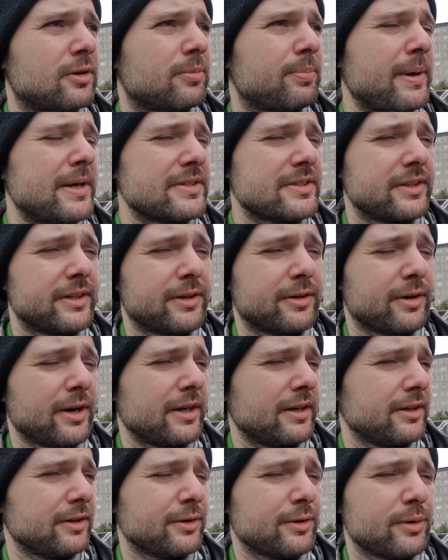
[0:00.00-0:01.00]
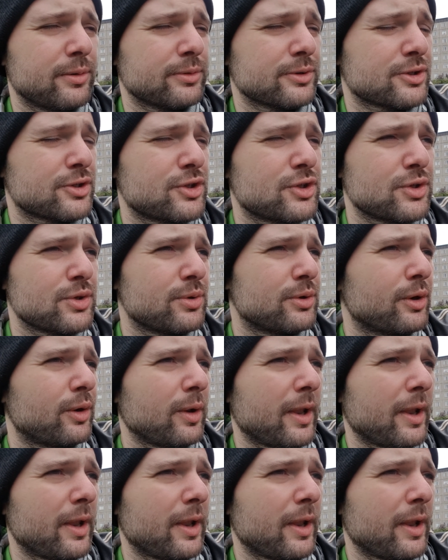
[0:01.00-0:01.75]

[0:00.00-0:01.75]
basically creating your own pseudo